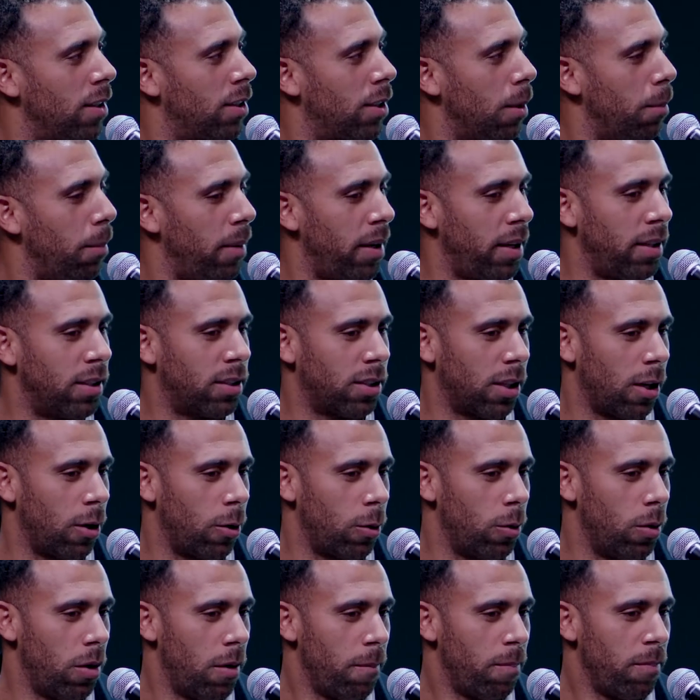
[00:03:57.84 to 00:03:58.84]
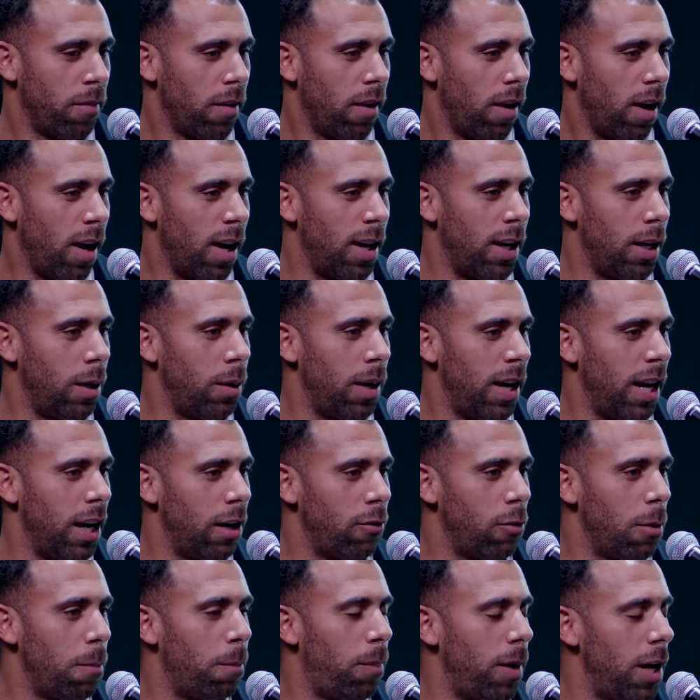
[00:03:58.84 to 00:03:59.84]
to me. So
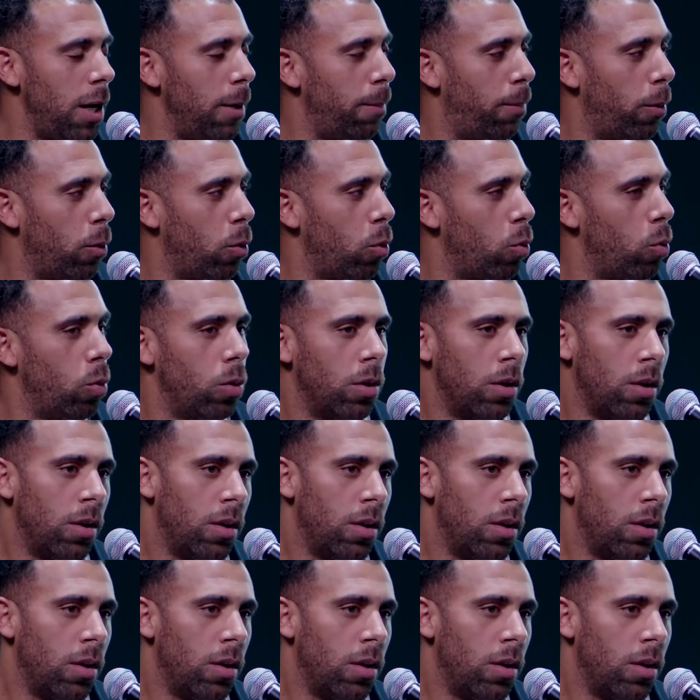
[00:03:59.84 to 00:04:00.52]
hearing people